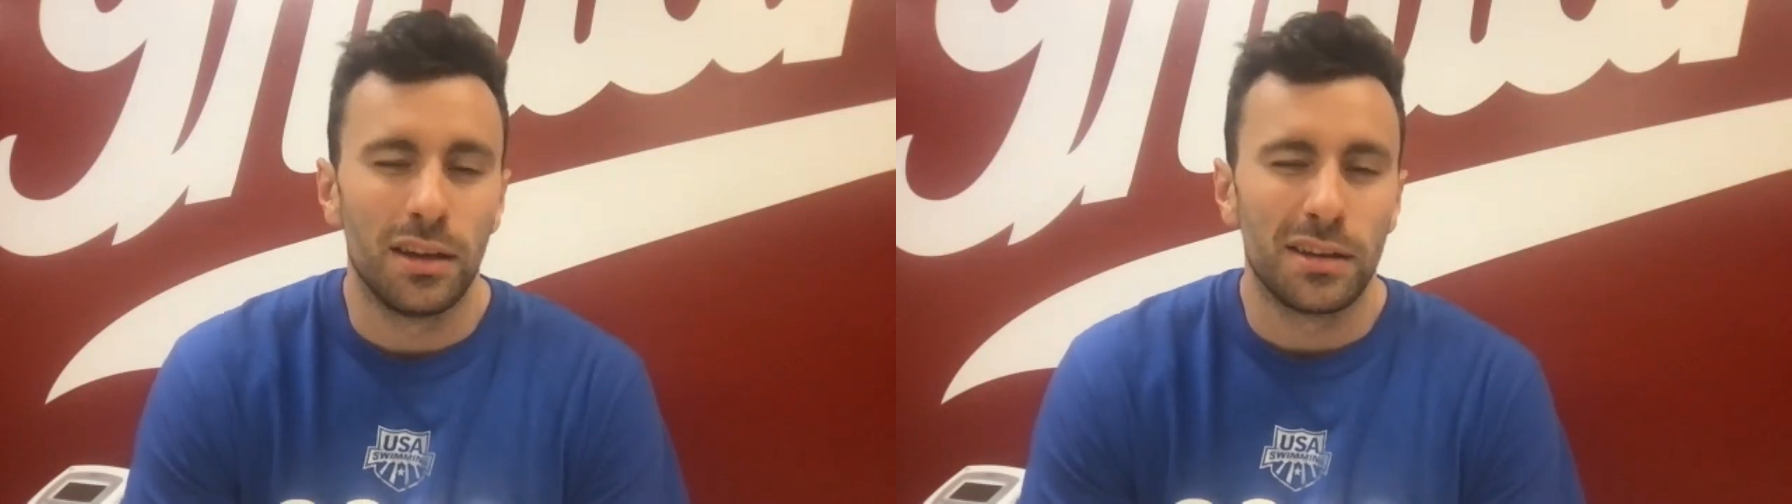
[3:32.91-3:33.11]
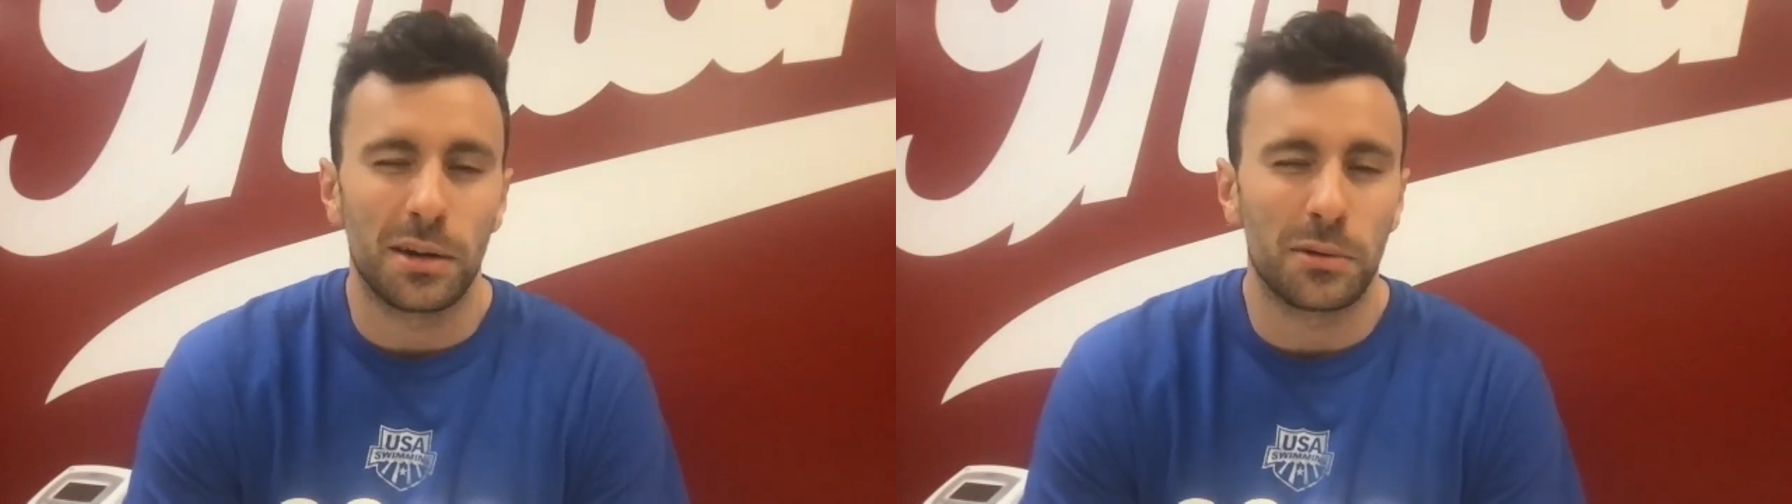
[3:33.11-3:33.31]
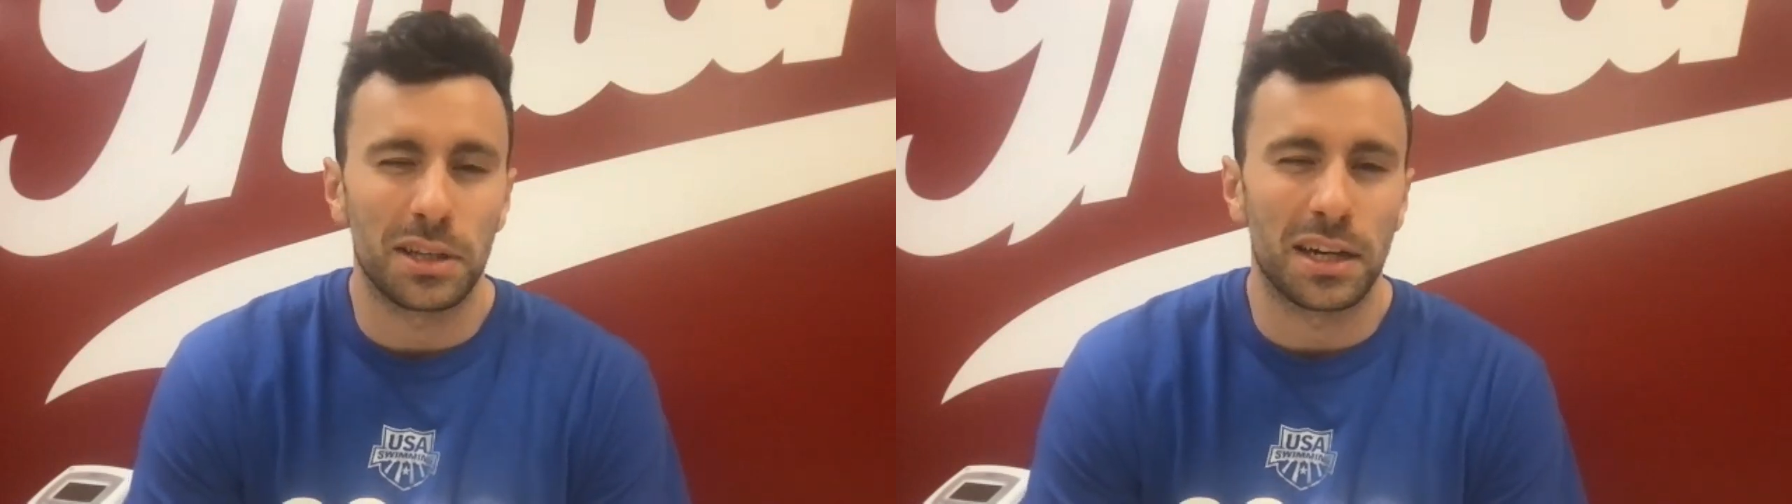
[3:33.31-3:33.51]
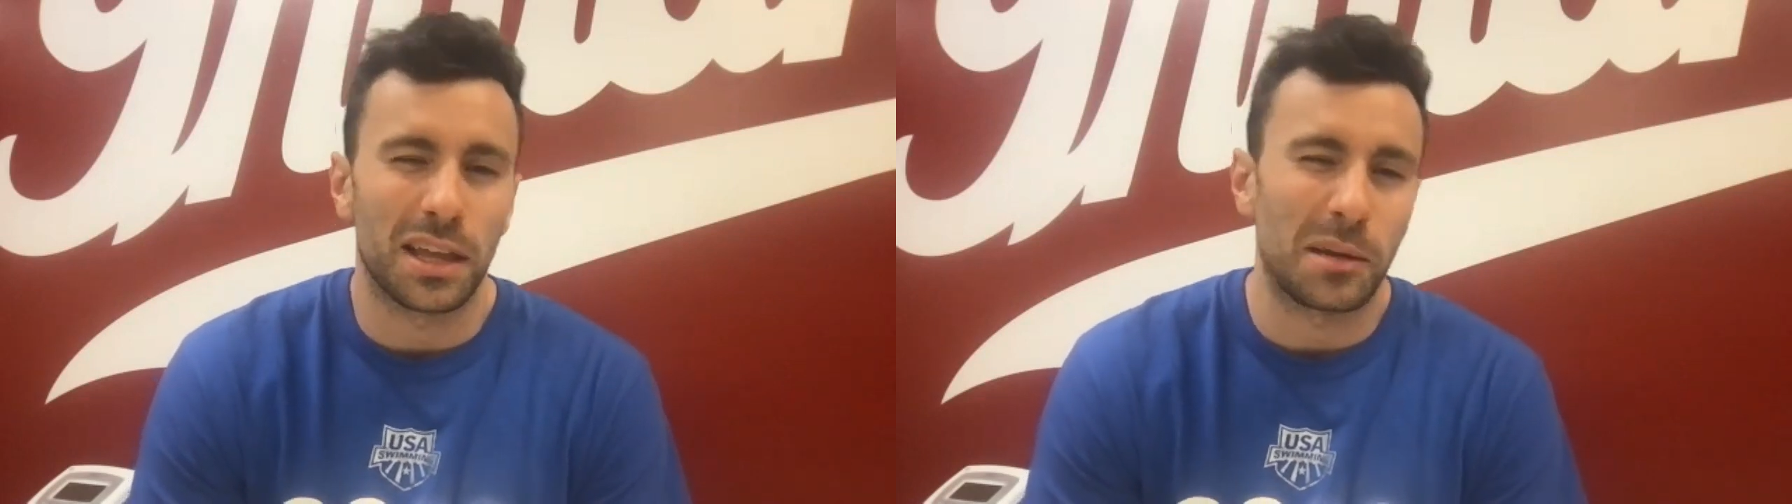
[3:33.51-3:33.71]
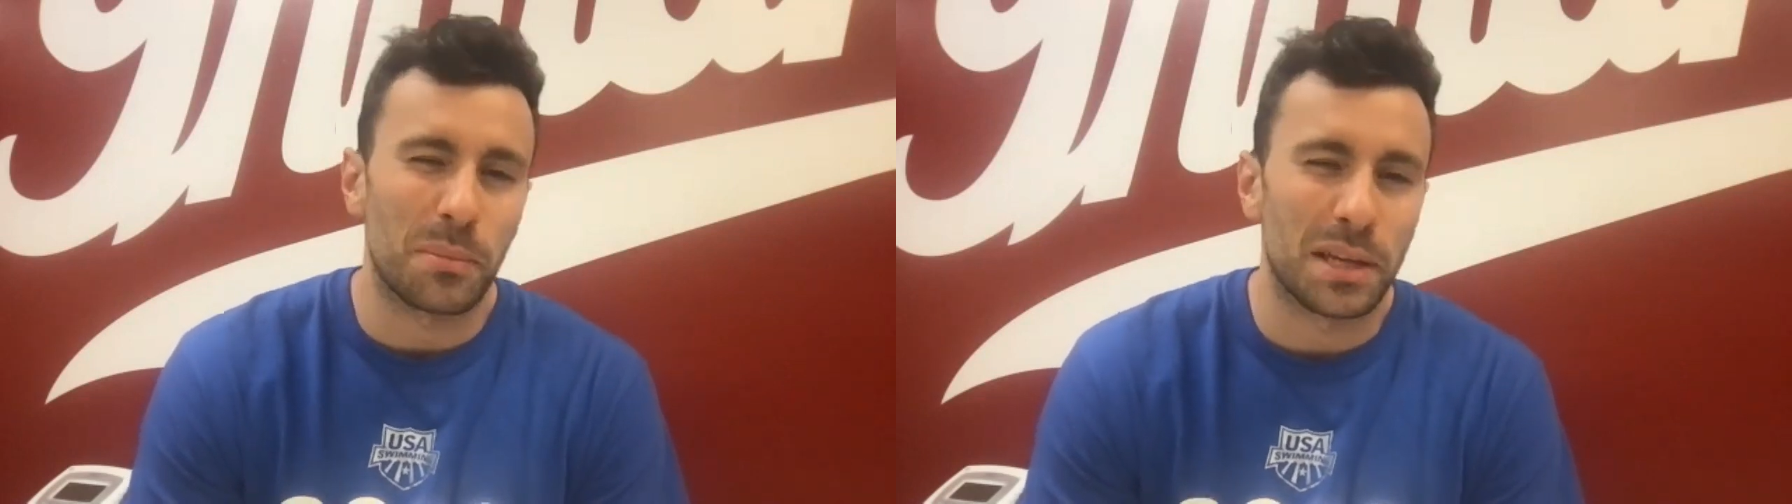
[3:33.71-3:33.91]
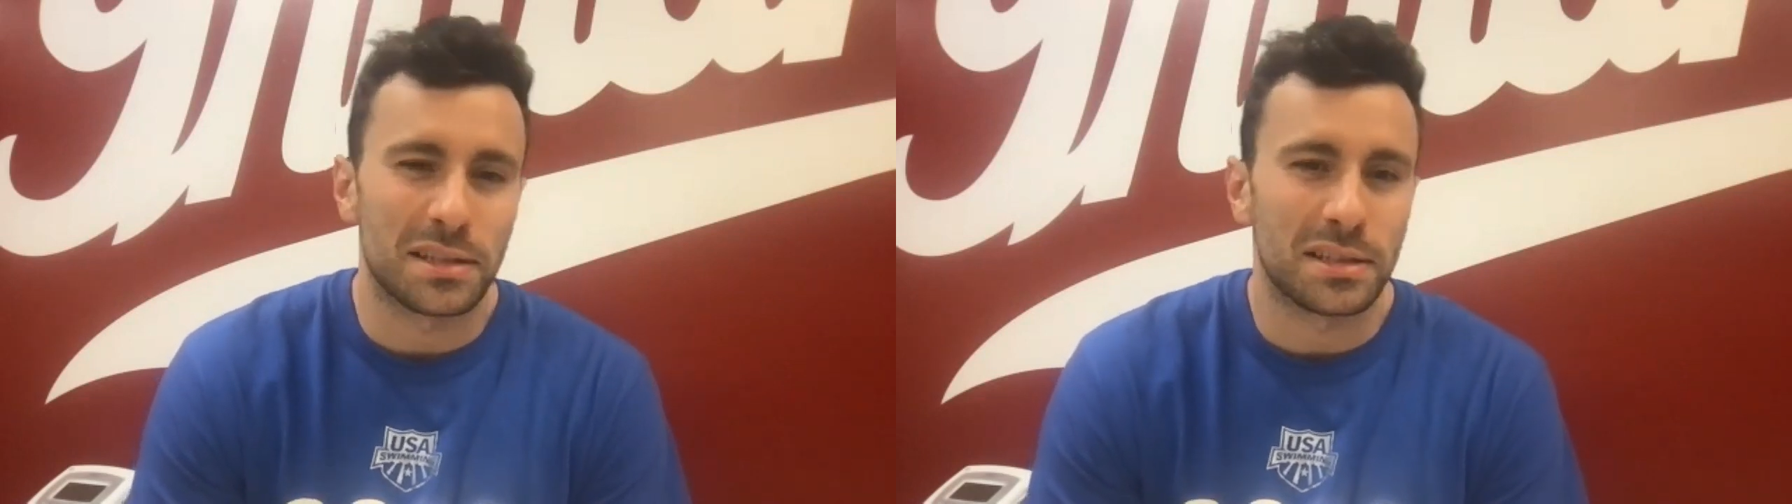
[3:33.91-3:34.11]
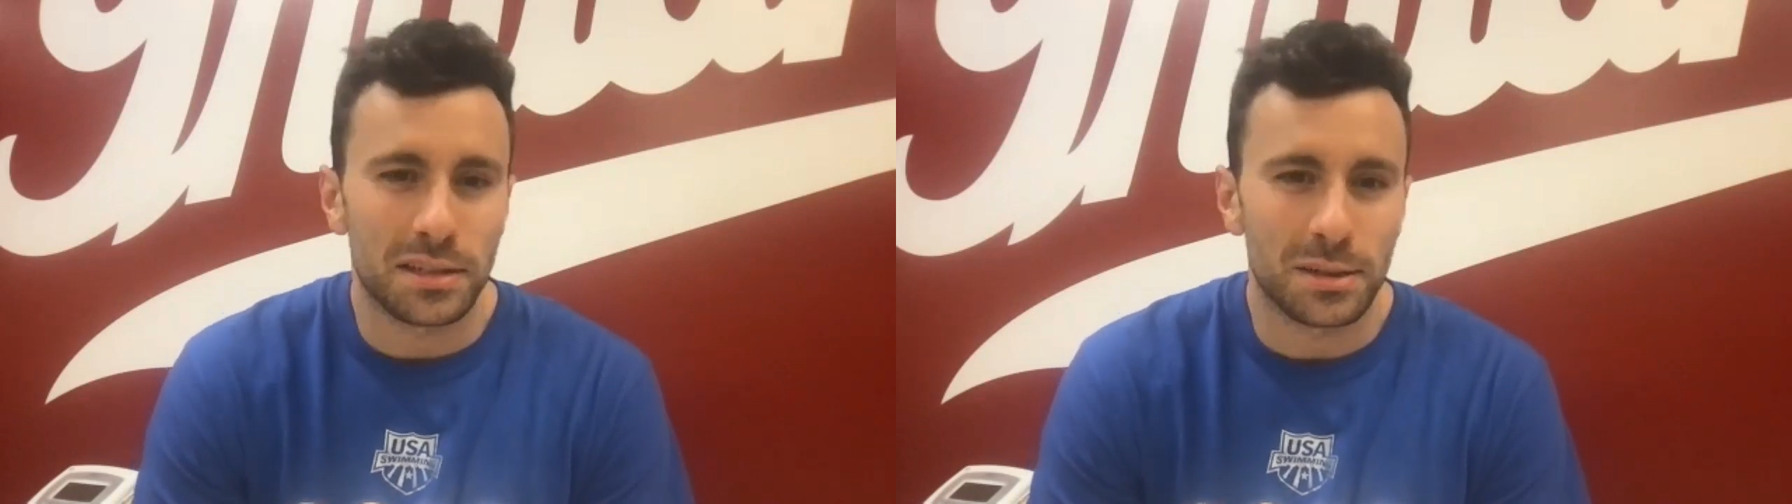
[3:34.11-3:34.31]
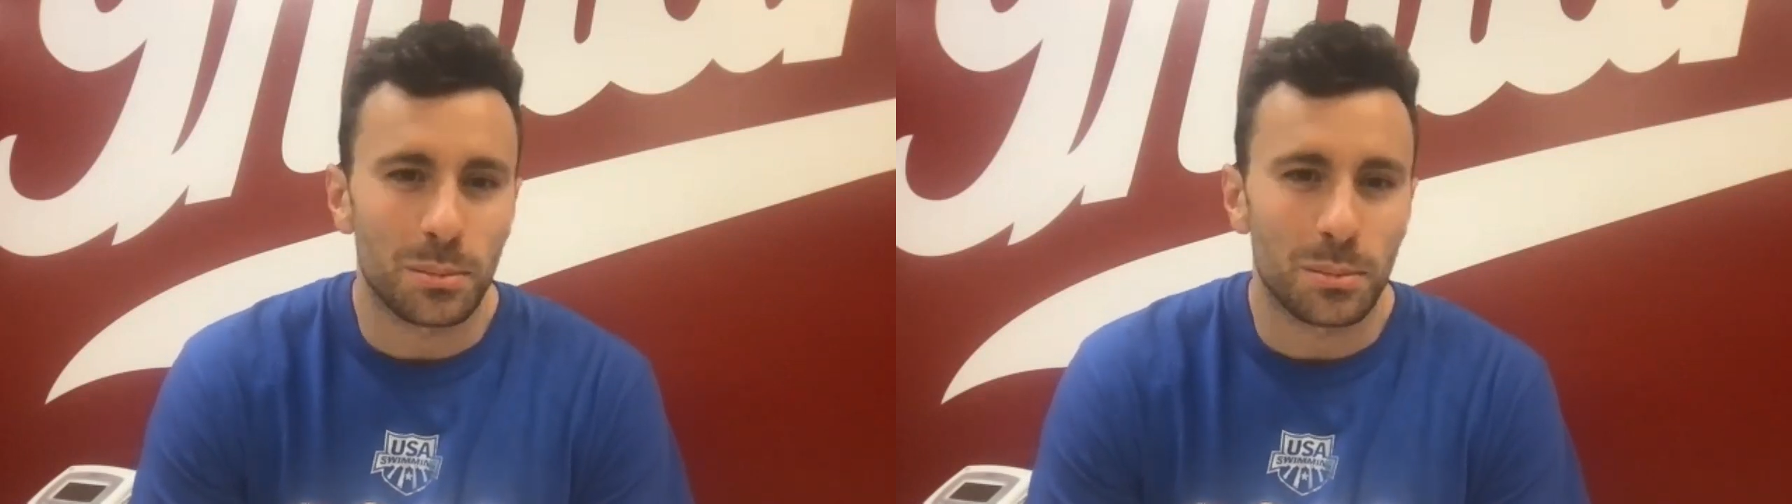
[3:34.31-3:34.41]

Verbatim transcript: not really any like mid-season